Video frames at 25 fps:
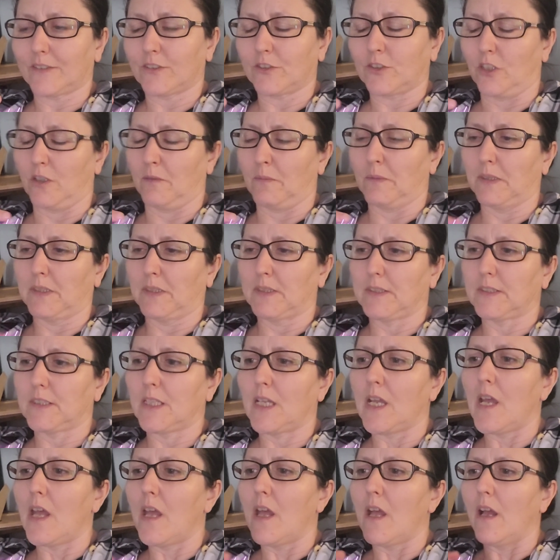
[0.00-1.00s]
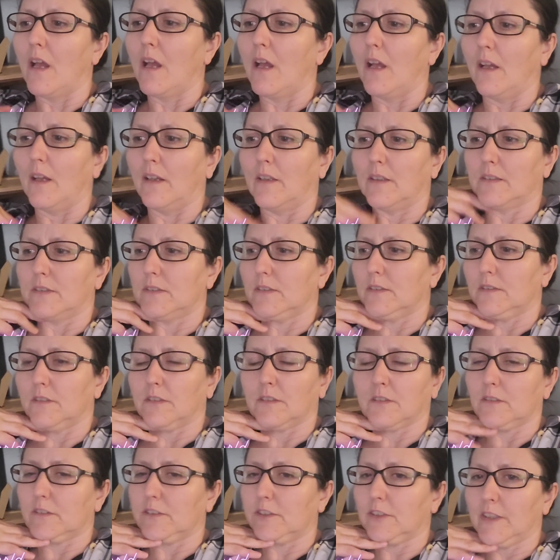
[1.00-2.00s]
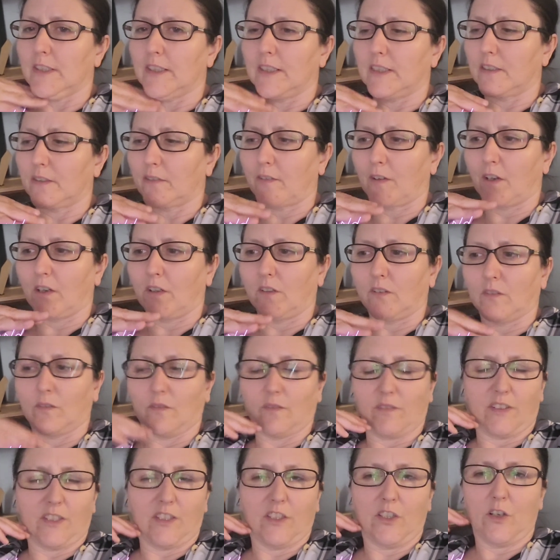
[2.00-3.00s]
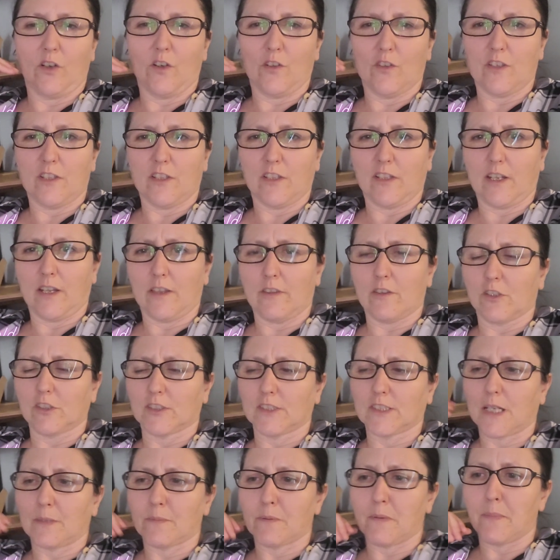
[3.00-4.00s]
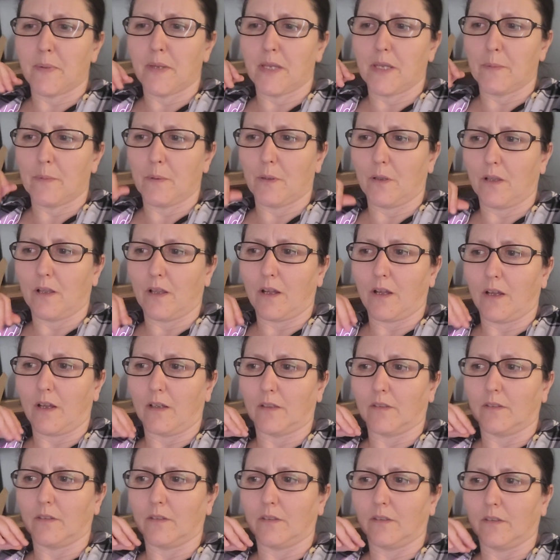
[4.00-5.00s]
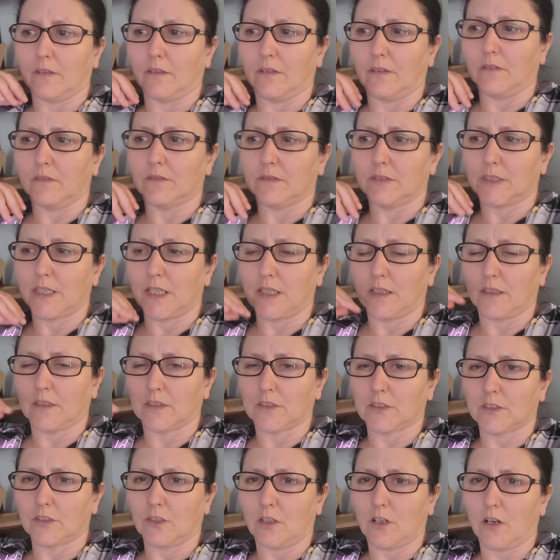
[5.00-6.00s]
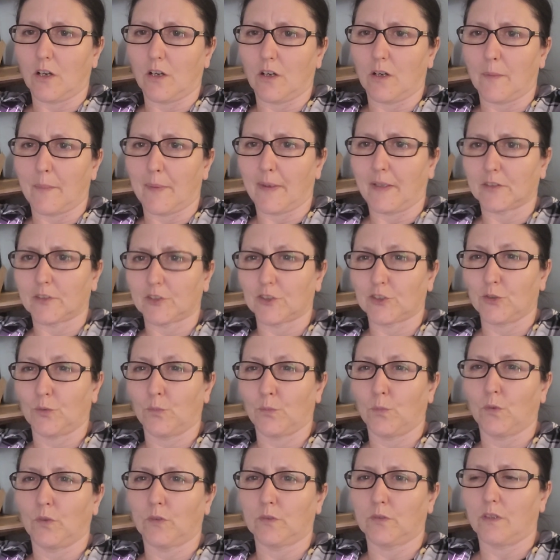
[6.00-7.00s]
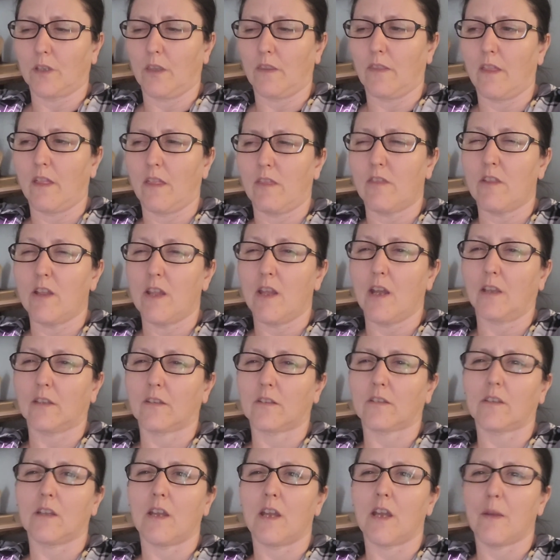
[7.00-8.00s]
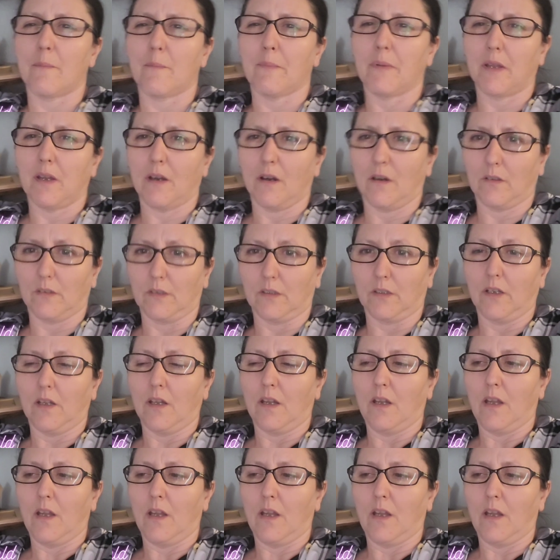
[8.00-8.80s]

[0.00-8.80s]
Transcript: Thomas. And three, I thought, you get those type of people that tell a story about someone and then they add their bit on.